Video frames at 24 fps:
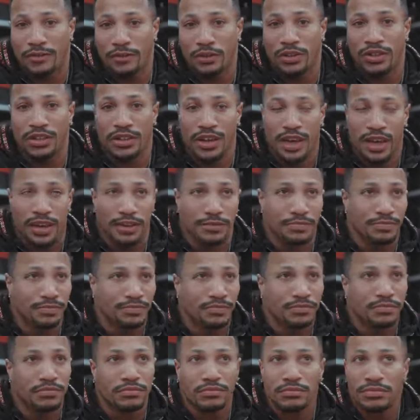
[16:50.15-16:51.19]
for the day.
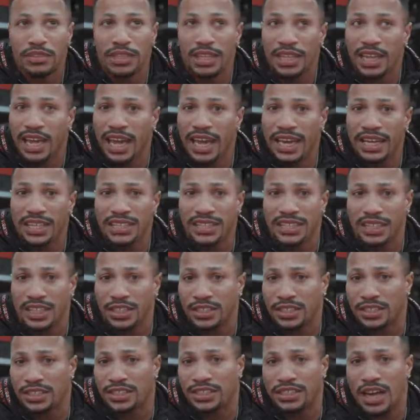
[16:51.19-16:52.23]
And it's
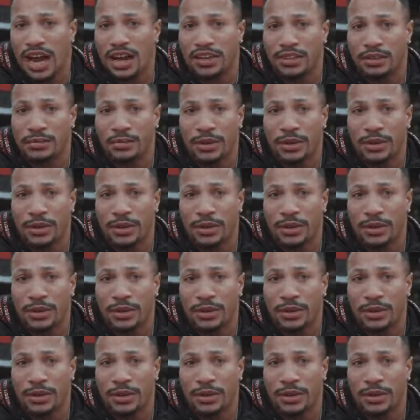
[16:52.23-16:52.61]
just to shock the